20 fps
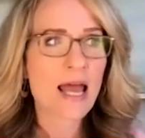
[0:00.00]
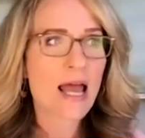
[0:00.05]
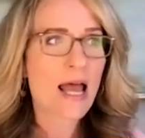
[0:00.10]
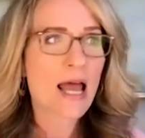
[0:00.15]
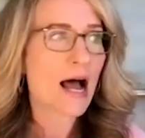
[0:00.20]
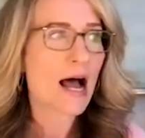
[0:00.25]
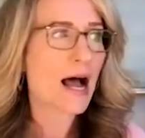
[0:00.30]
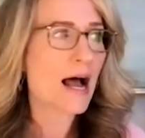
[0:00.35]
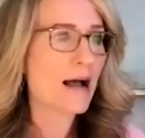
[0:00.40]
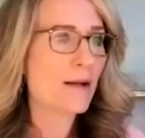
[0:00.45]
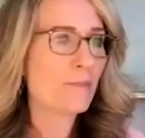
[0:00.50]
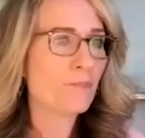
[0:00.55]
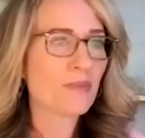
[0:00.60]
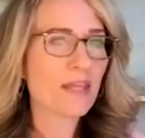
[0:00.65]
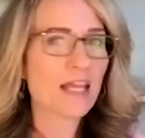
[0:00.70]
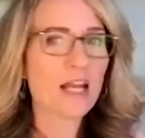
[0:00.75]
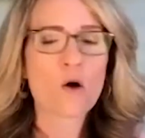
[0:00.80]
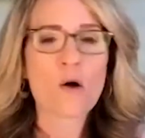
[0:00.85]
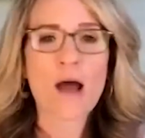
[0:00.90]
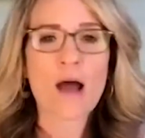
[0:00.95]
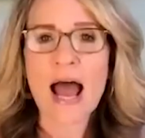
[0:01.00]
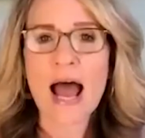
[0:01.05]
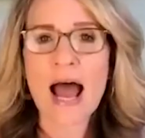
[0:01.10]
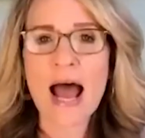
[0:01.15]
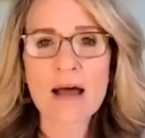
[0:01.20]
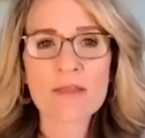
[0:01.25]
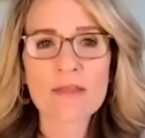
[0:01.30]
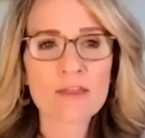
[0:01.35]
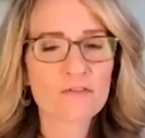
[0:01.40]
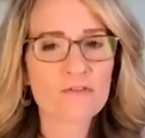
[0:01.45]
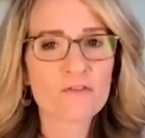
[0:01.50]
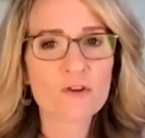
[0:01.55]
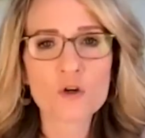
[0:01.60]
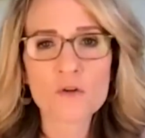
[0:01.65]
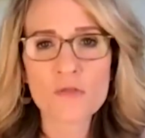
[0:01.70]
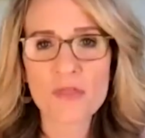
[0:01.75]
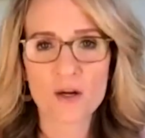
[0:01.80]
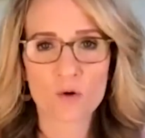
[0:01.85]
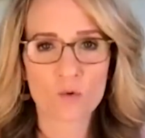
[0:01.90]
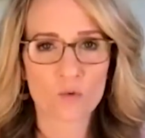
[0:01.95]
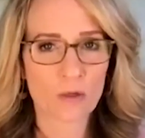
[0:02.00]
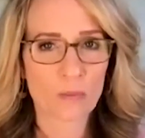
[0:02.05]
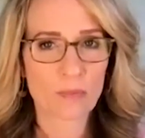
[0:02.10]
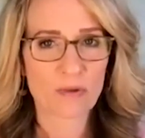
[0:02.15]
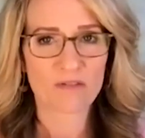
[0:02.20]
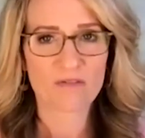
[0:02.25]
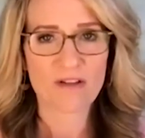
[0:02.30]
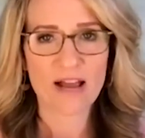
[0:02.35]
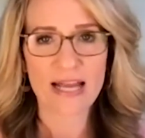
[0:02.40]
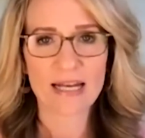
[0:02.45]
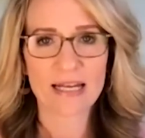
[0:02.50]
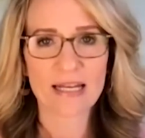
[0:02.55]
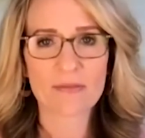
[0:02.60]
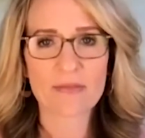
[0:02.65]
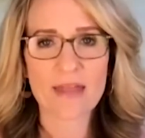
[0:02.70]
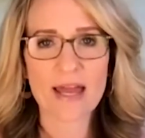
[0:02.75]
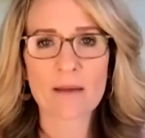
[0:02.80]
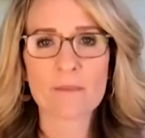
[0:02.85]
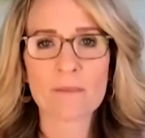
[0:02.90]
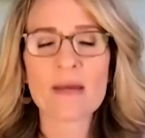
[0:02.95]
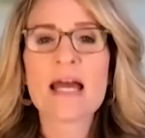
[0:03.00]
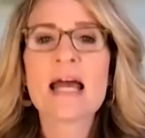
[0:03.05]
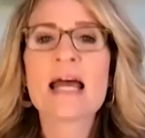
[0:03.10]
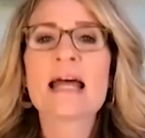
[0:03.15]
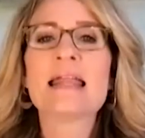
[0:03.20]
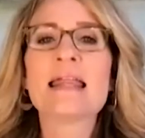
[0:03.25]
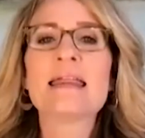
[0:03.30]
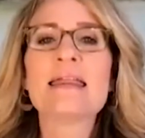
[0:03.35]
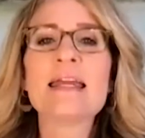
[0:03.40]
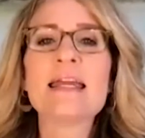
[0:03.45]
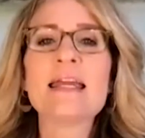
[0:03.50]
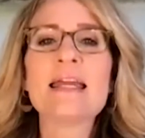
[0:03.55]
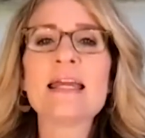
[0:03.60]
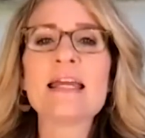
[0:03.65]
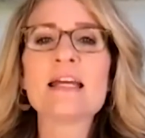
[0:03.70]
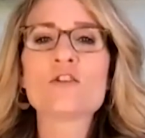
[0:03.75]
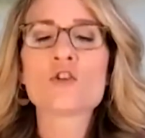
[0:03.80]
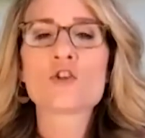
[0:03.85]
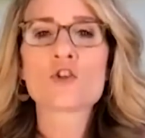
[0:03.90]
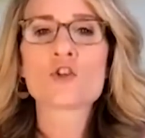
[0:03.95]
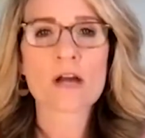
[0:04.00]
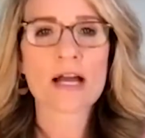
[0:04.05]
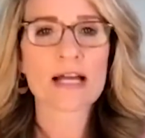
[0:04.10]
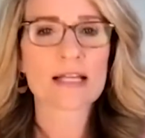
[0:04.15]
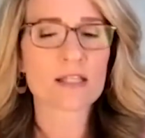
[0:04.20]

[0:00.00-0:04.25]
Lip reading: the food that we're providing them, the stress